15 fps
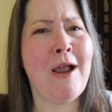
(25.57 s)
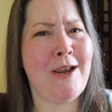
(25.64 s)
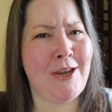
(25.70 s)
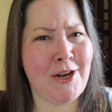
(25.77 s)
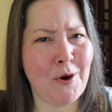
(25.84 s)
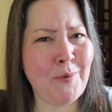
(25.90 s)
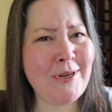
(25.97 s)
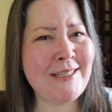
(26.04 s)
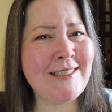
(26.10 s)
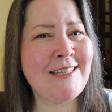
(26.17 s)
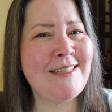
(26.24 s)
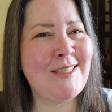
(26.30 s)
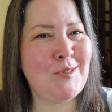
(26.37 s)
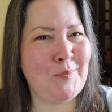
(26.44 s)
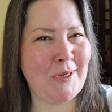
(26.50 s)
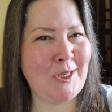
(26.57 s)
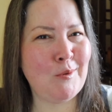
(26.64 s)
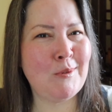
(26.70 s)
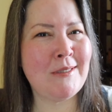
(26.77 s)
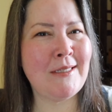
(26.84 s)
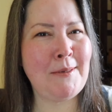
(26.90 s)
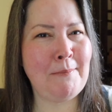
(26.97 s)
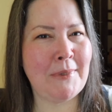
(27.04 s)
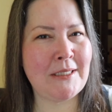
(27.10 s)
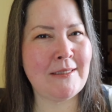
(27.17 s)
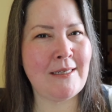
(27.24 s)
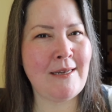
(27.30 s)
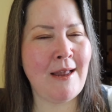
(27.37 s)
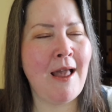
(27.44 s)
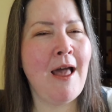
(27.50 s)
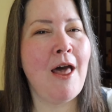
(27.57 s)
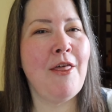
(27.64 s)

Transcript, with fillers: You know what is conspicuously missing?